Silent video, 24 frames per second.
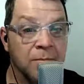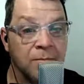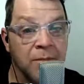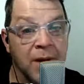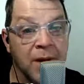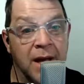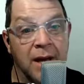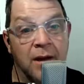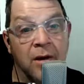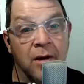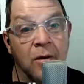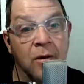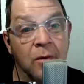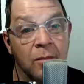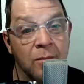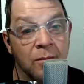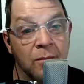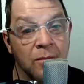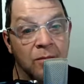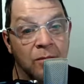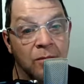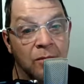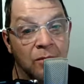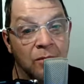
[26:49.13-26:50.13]
Back
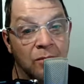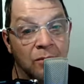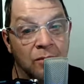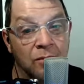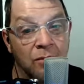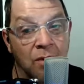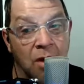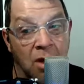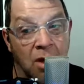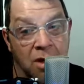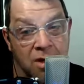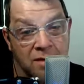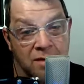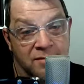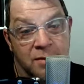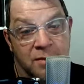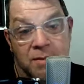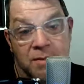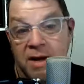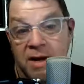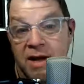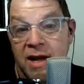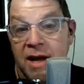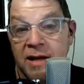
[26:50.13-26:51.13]
home,
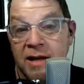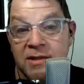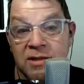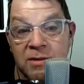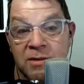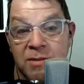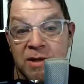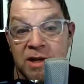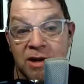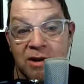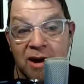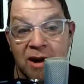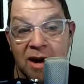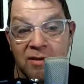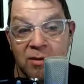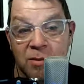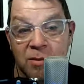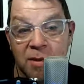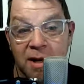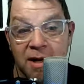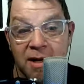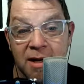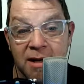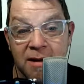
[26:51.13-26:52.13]
every bike has to be a
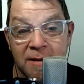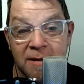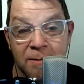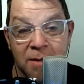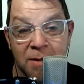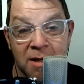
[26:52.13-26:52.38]
gravel bike,